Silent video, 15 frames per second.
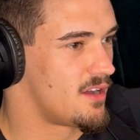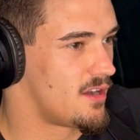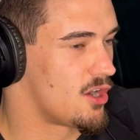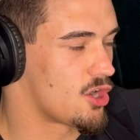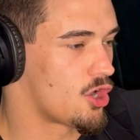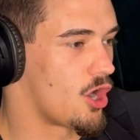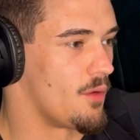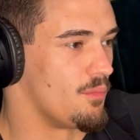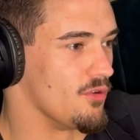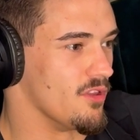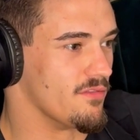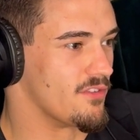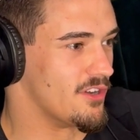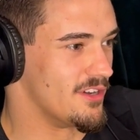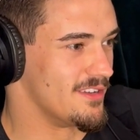a couple
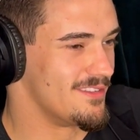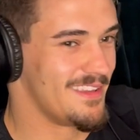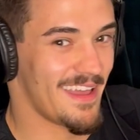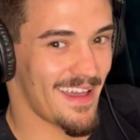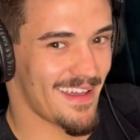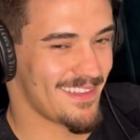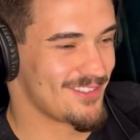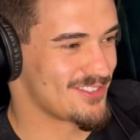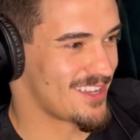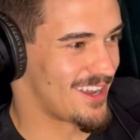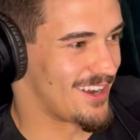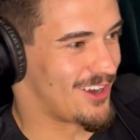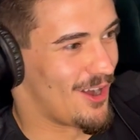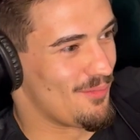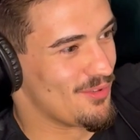of
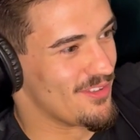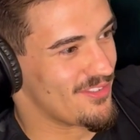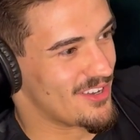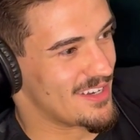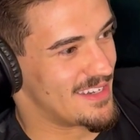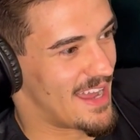good